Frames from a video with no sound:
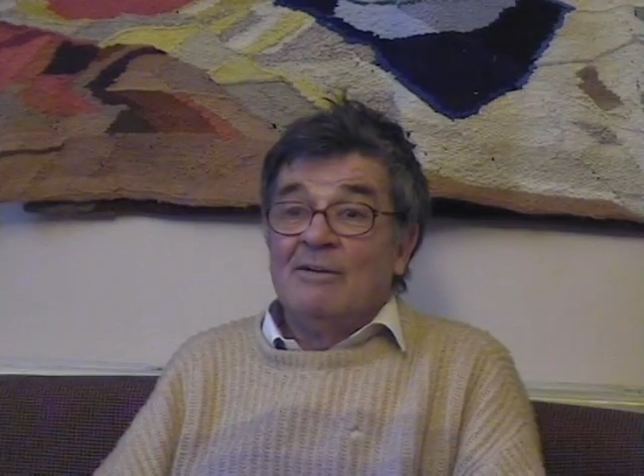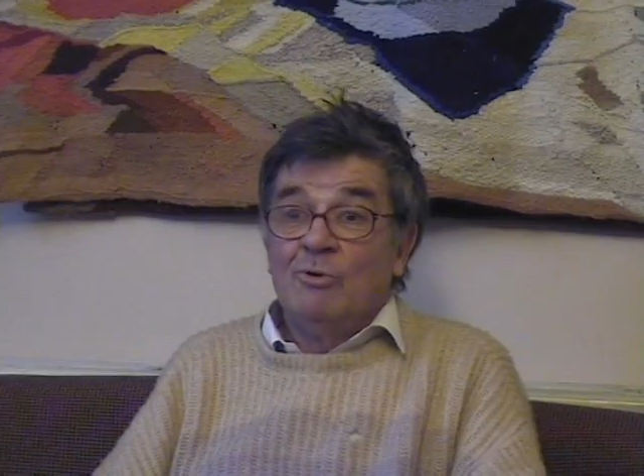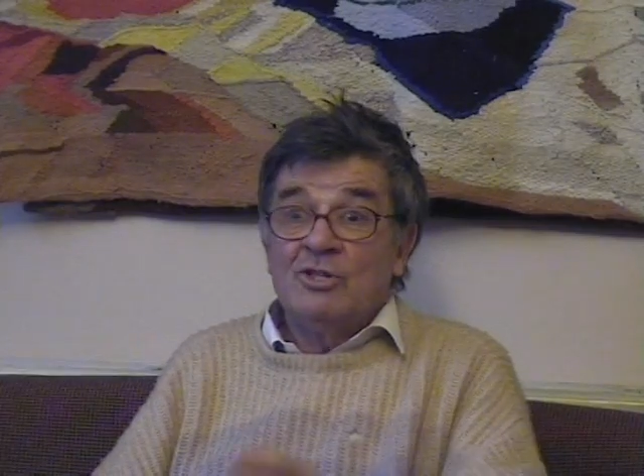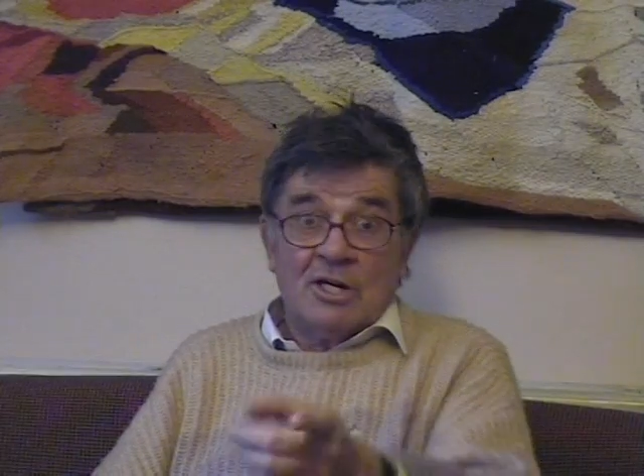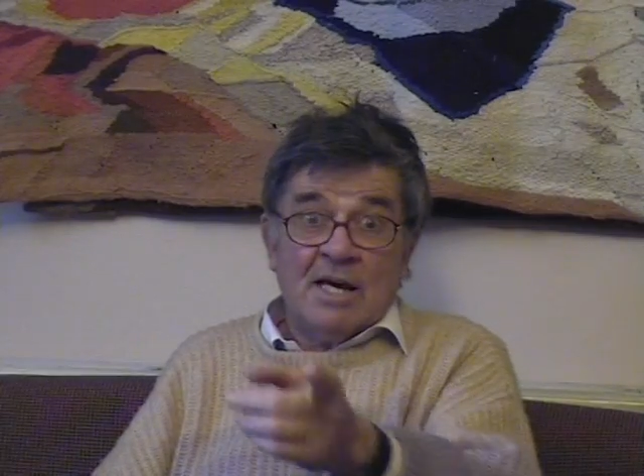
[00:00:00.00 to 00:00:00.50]

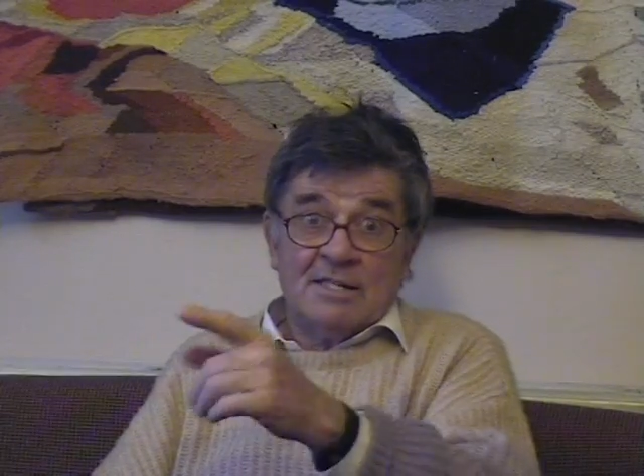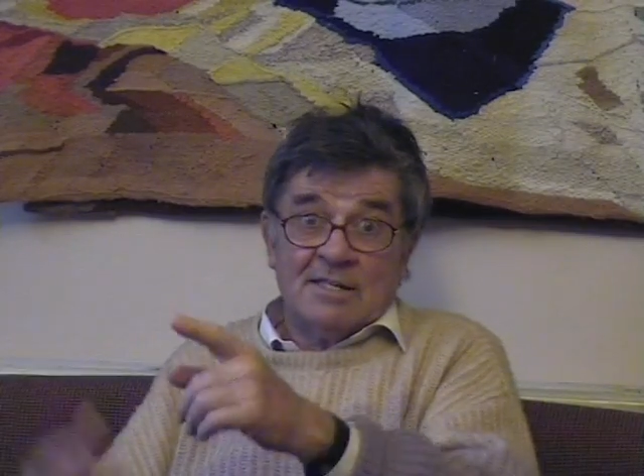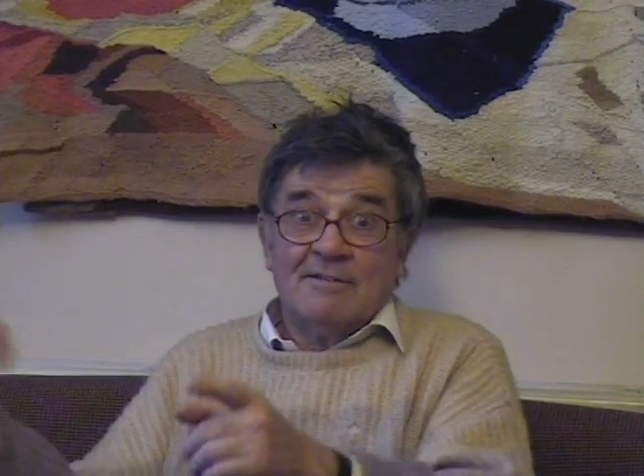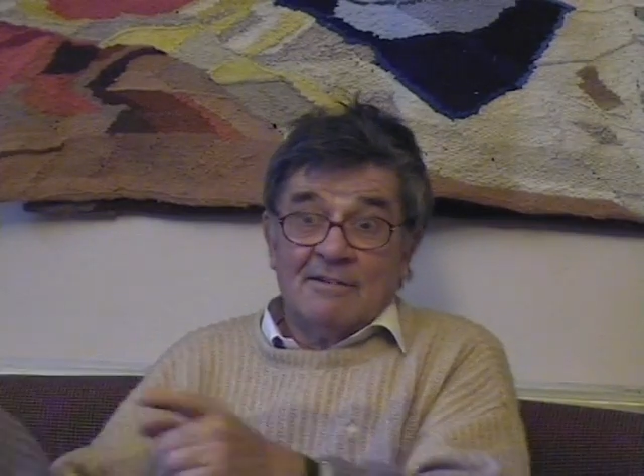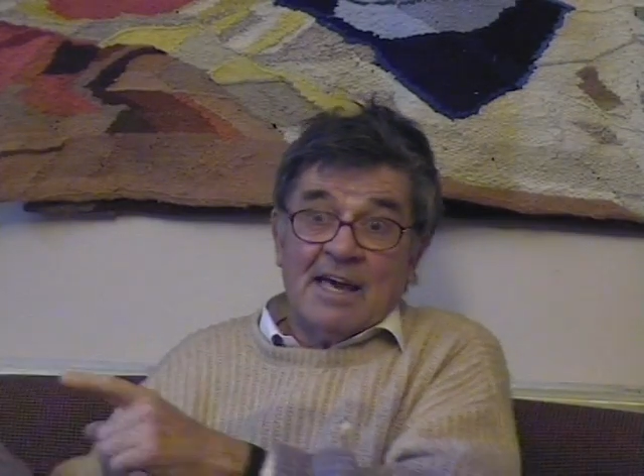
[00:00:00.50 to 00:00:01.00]
which later
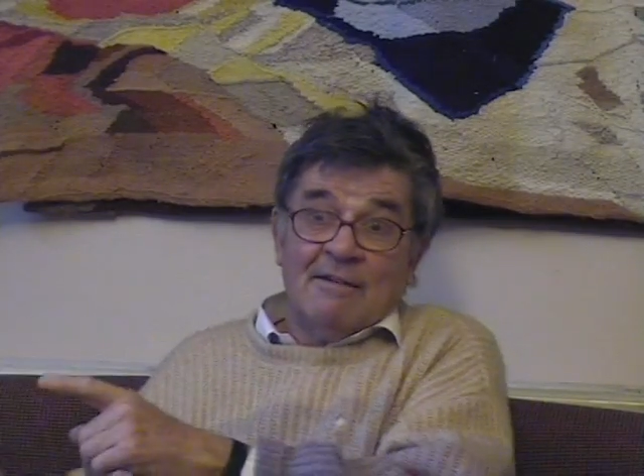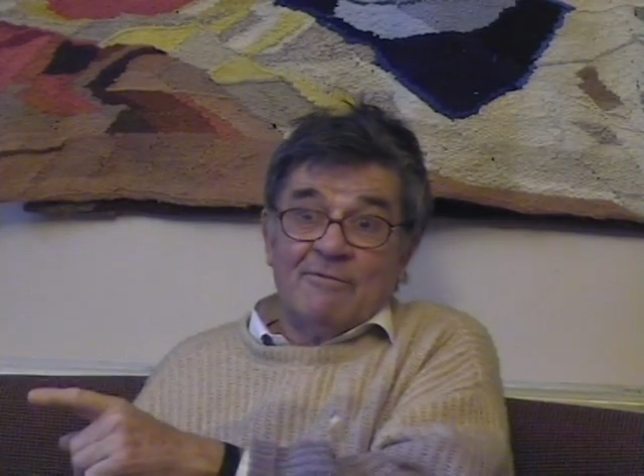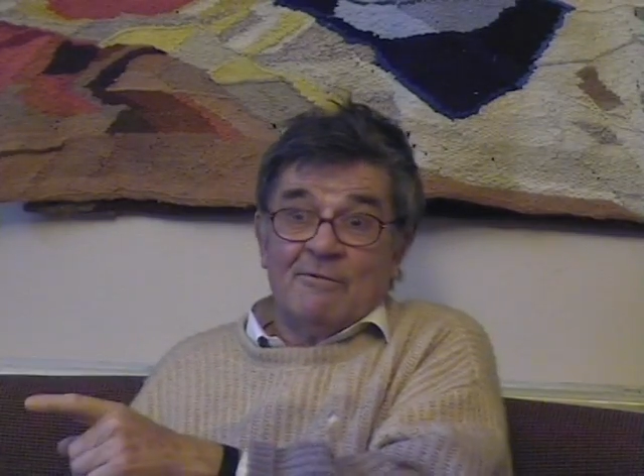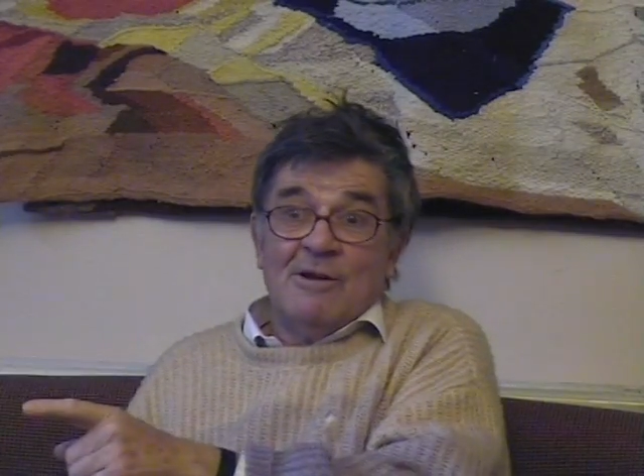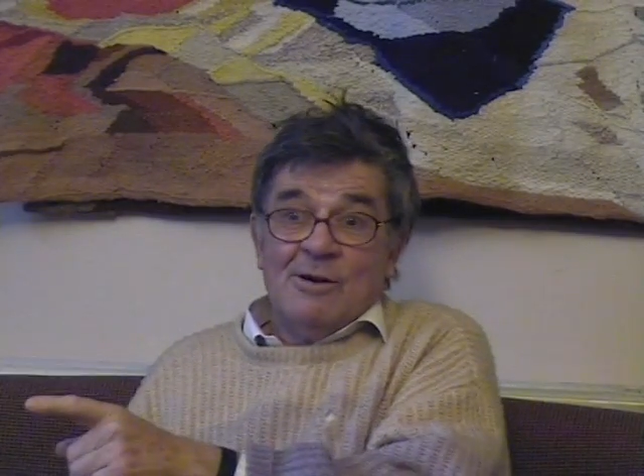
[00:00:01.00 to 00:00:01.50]
gained
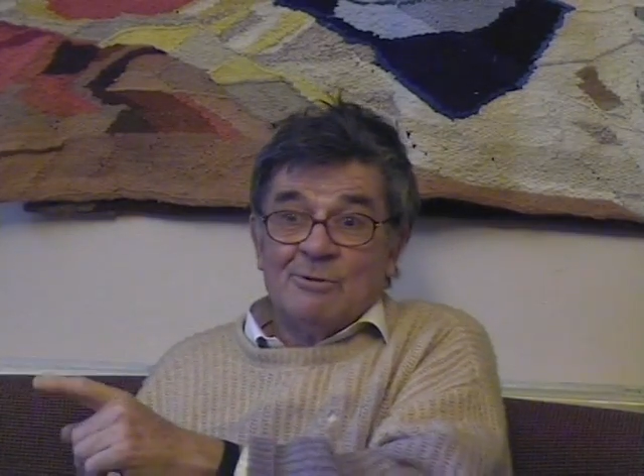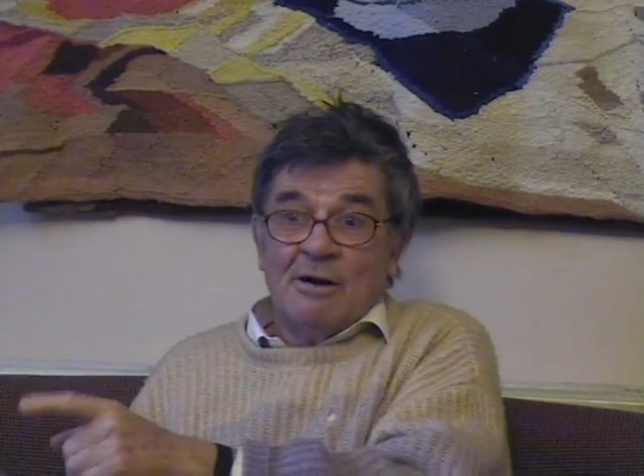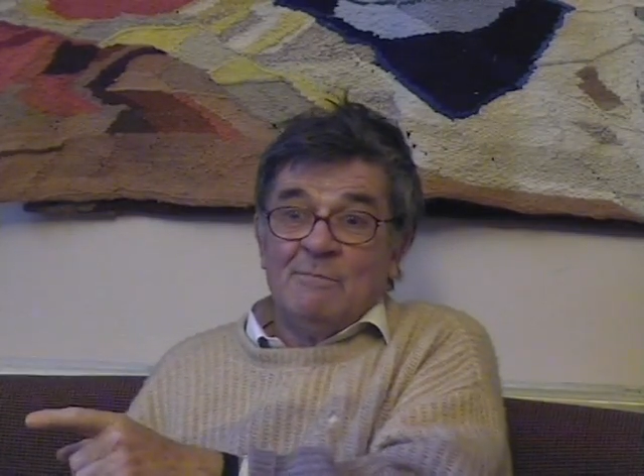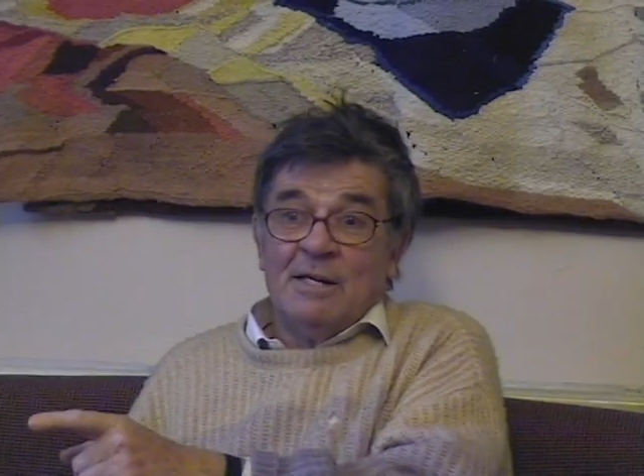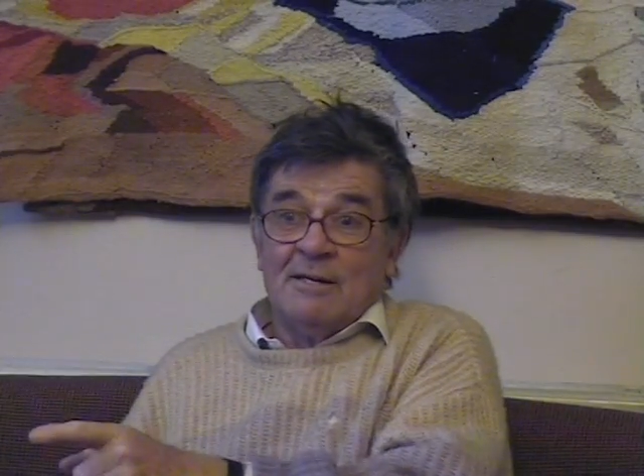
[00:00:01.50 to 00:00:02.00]

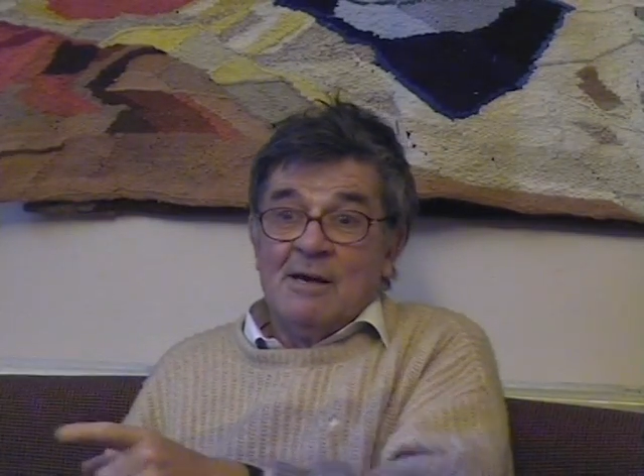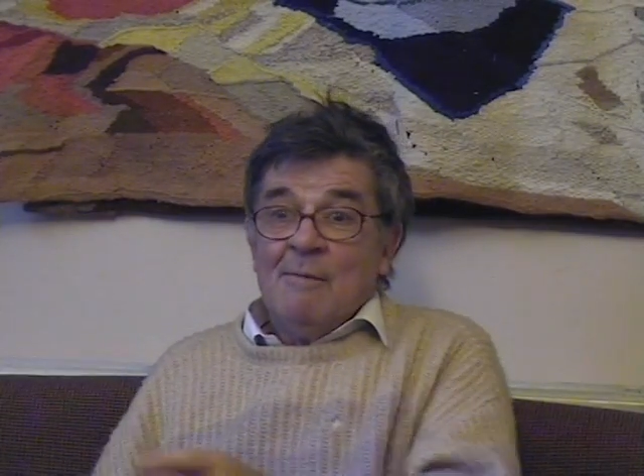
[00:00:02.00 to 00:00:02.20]
12 million.